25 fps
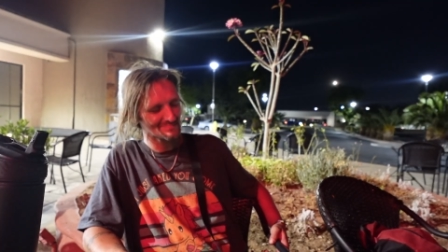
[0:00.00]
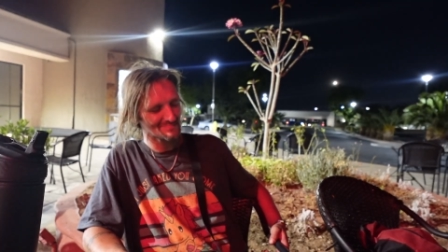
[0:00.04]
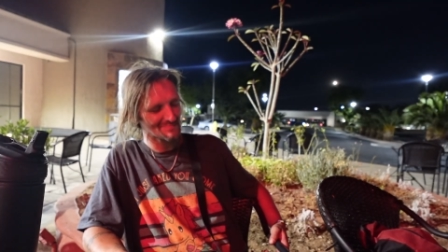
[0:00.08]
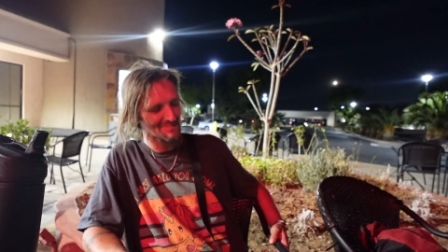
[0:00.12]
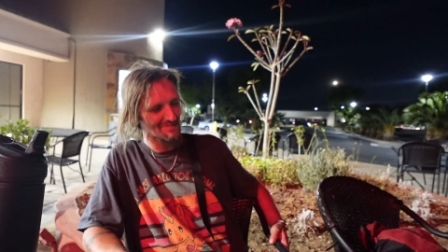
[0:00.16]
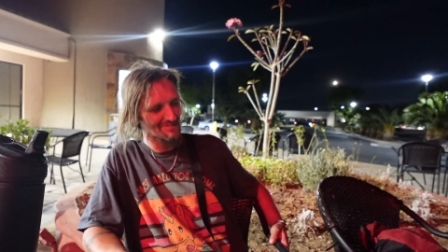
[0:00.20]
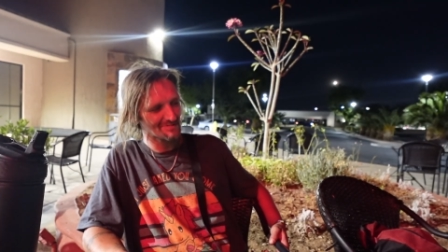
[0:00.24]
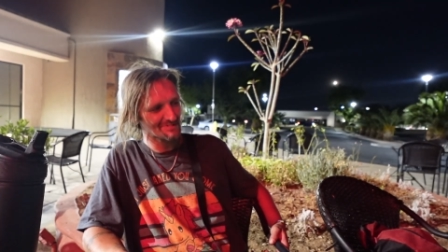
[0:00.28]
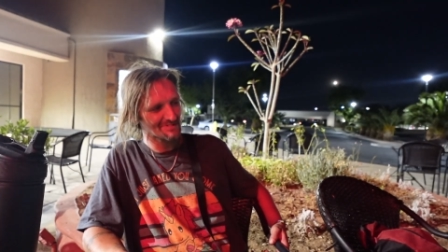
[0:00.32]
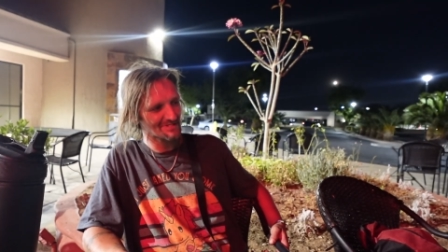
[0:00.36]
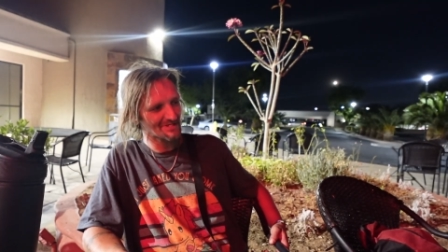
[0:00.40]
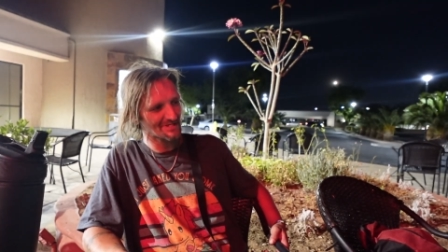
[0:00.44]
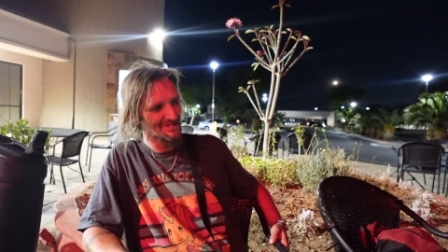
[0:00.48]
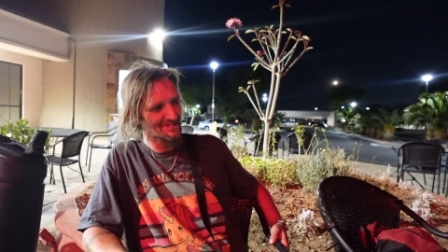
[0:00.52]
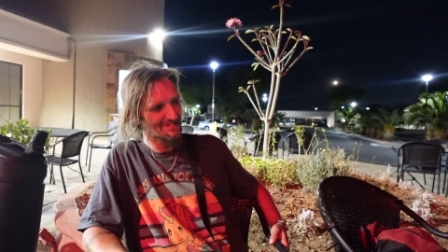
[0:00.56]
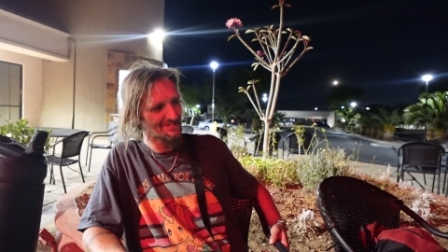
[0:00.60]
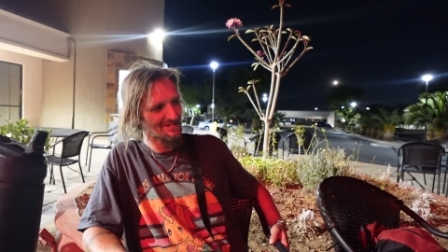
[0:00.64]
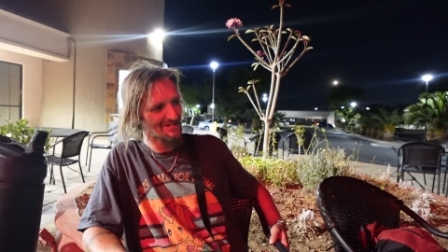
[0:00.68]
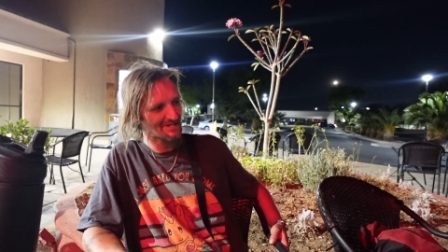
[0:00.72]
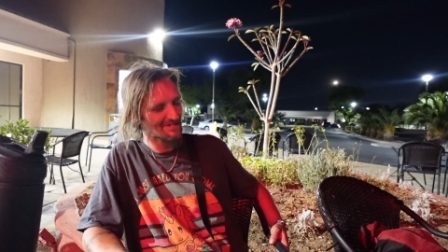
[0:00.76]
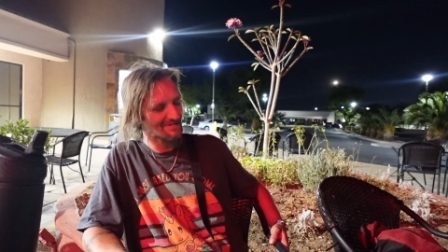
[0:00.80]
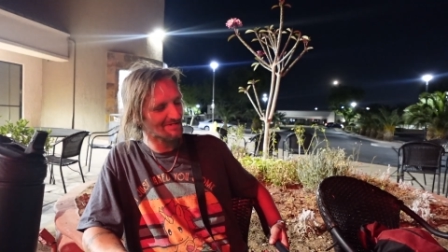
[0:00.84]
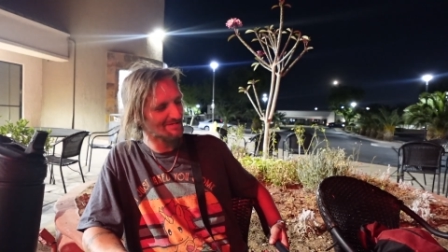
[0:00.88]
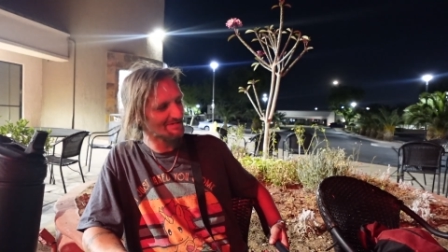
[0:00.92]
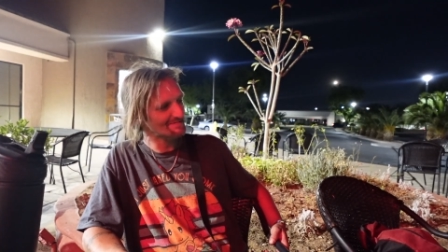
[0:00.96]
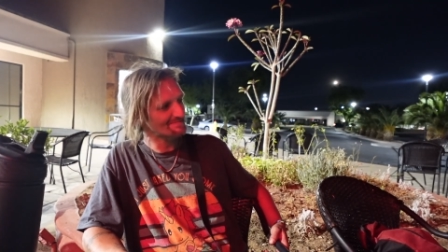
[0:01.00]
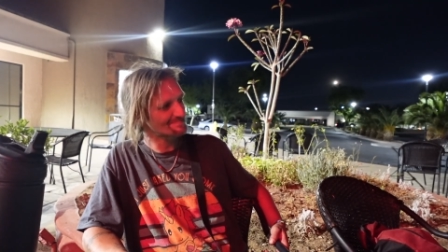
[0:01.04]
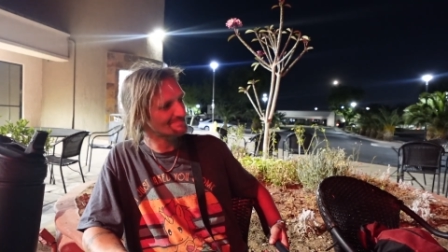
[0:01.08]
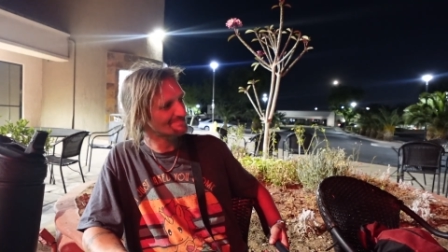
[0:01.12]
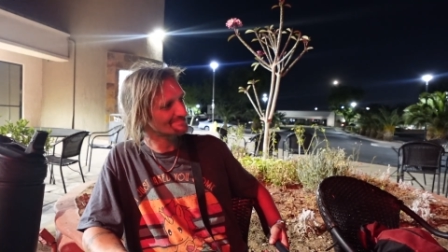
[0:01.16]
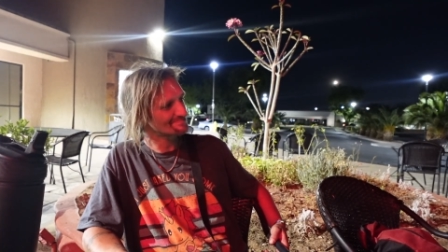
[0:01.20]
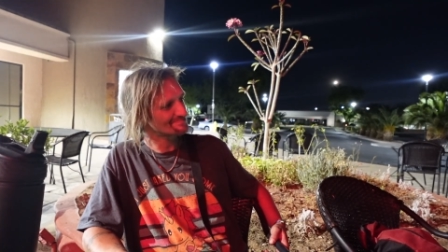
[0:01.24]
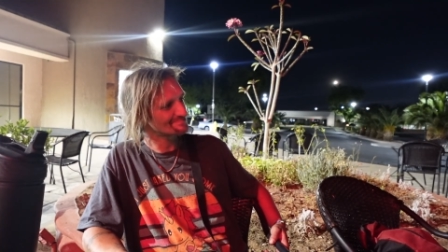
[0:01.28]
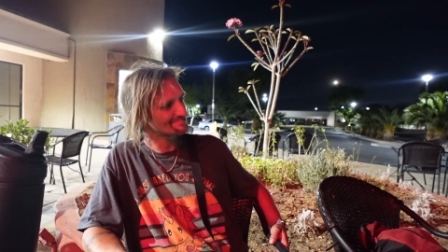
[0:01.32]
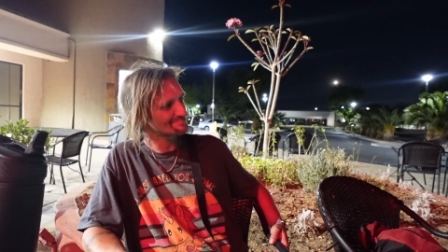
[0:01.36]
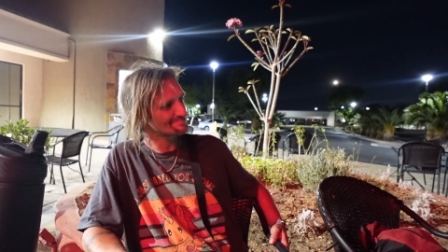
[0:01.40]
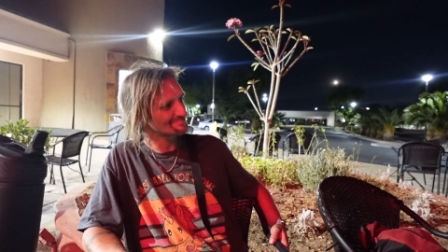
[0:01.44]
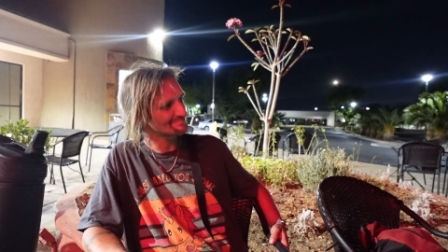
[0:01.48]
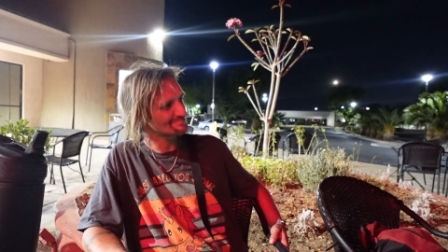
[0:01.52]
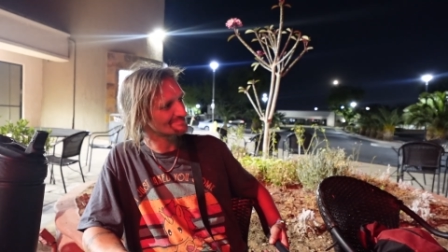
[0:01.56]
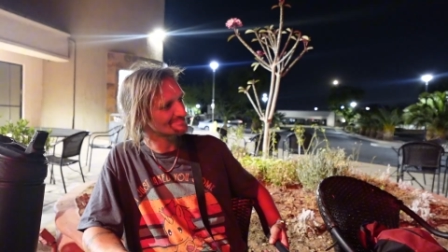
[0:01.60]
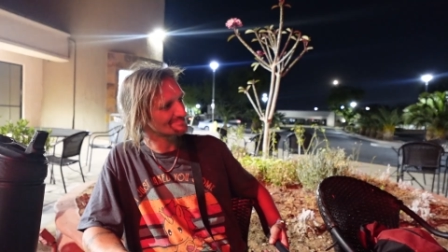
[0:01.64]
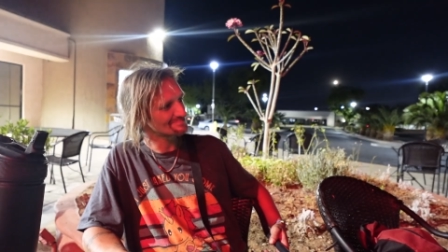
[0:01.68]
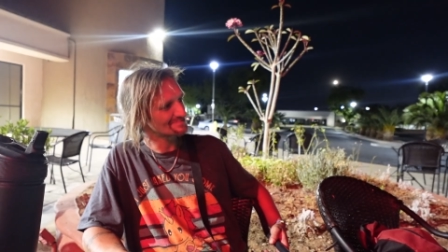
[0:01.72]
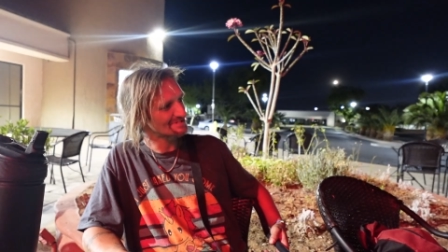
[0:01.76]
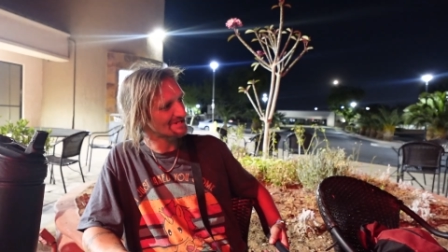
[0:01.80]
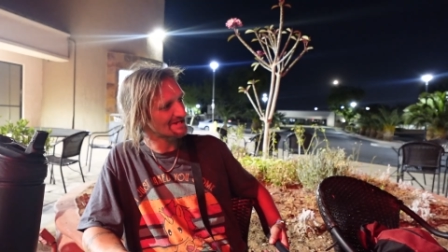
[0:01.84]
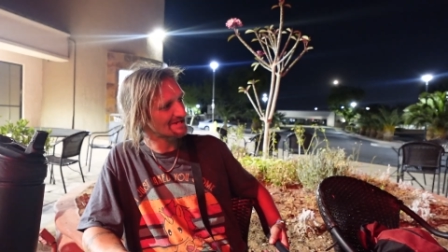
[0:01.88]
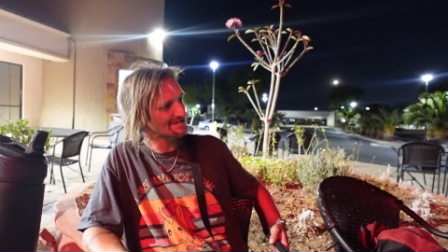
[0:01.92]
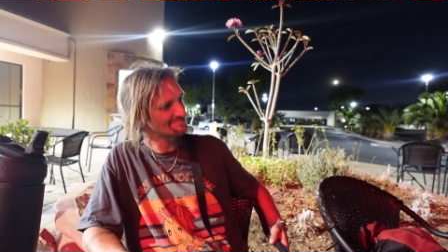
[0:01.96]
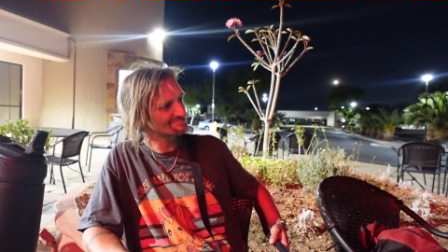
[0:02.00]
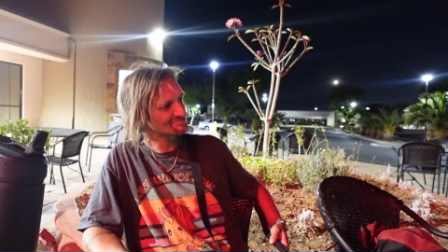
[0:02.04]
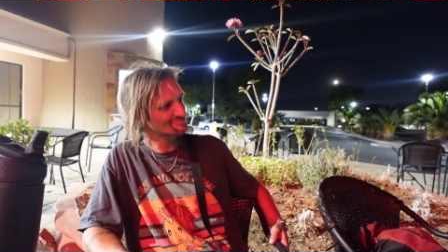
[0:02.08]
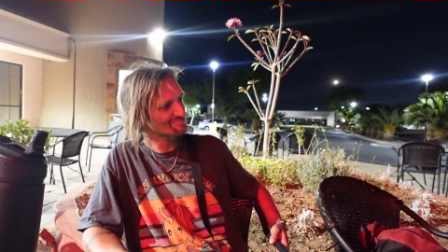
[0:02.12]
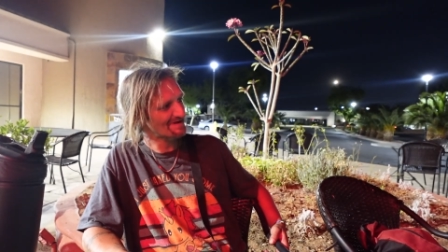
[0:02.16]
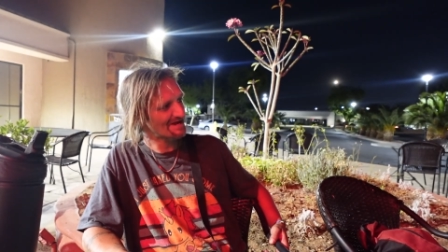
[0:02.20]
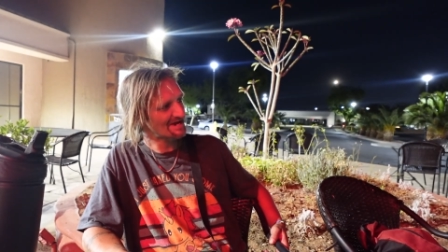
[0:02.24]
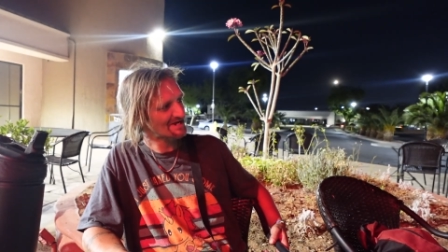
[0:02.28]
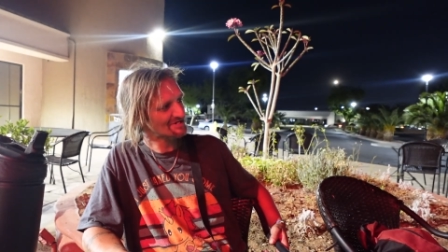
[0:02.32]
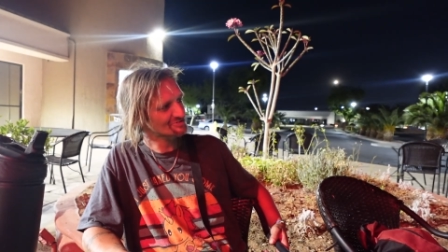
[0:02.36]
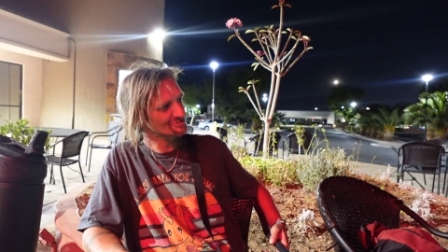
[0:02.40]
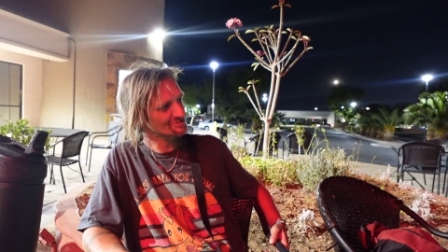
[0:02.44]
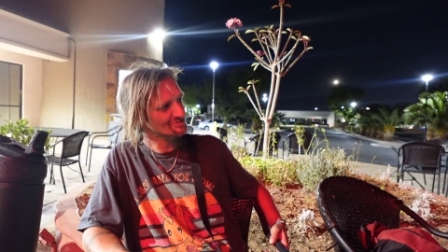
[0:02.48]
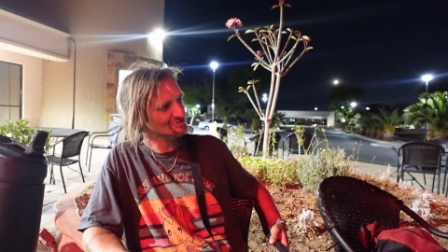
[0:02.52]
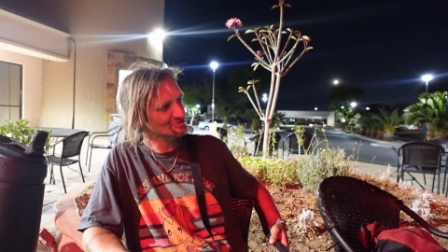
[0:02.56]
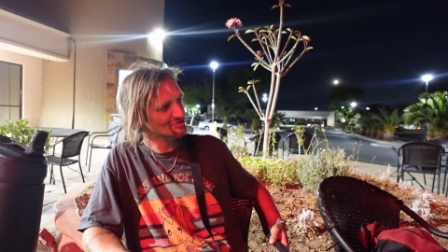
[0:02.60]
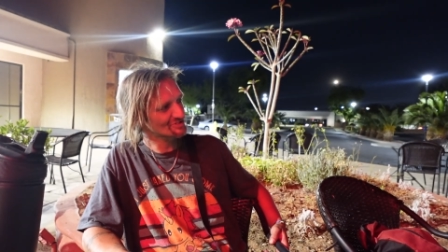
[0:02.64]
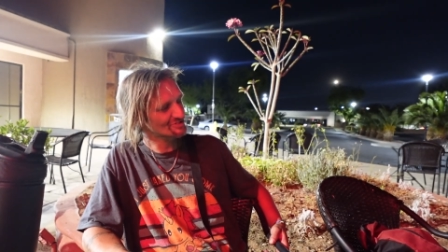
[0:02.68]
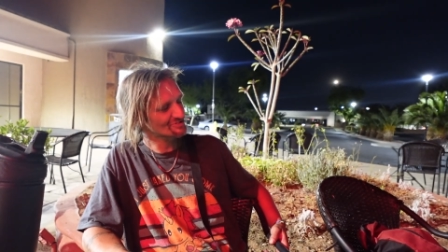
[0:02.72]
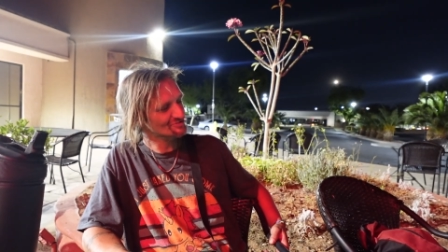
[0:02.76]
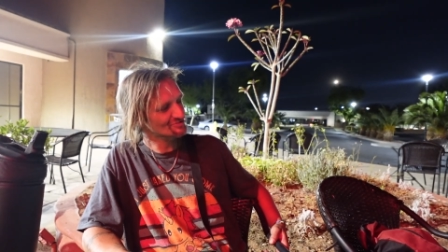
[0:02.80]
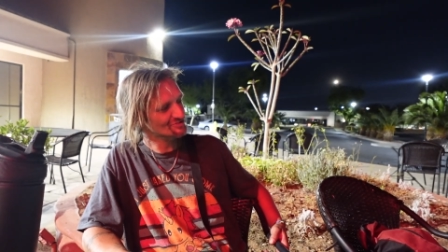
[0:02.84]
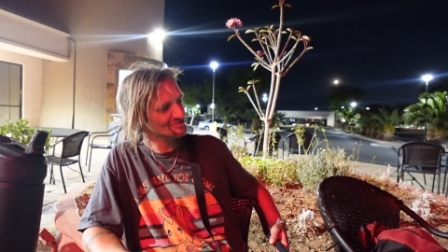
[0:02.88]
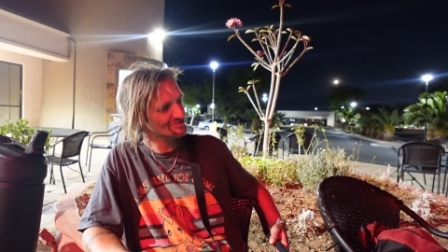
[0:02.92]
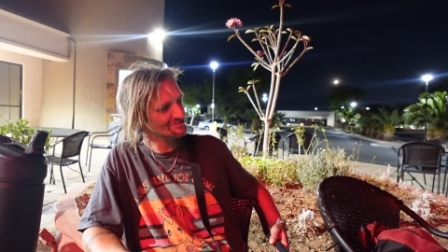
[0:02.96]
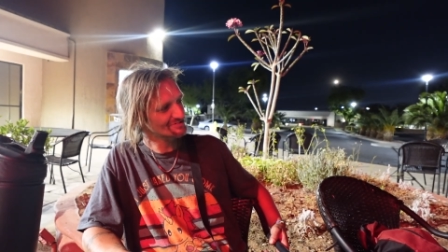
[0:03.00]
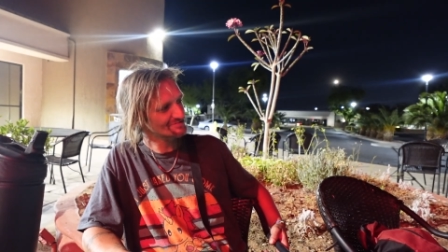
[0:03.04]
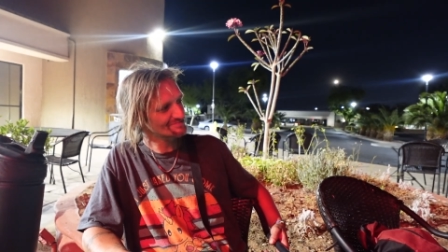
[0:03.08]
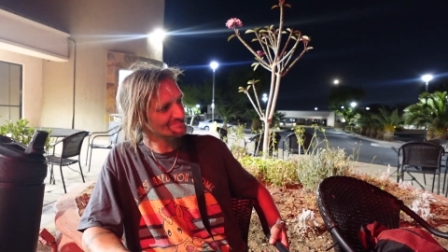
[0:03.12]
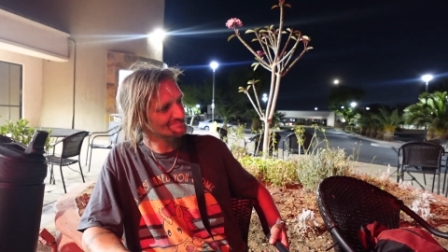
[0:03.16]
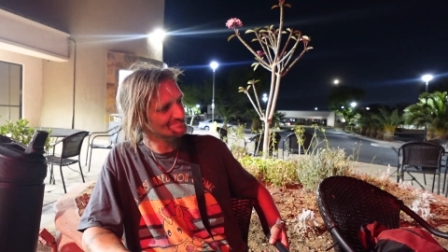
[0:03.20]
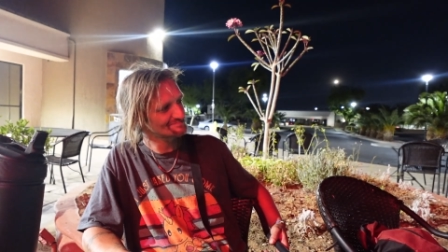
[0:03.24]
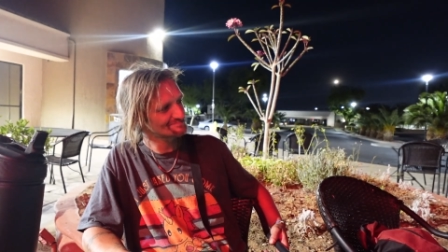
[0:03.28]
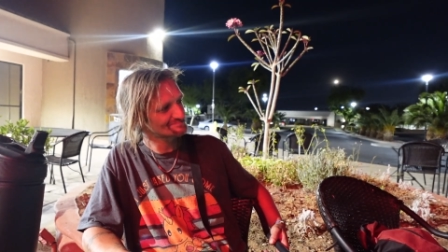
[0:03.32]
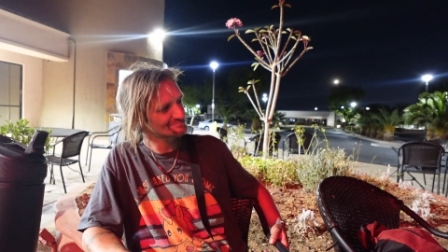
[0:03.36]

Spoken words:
Okay, my name's Patrick Jensen.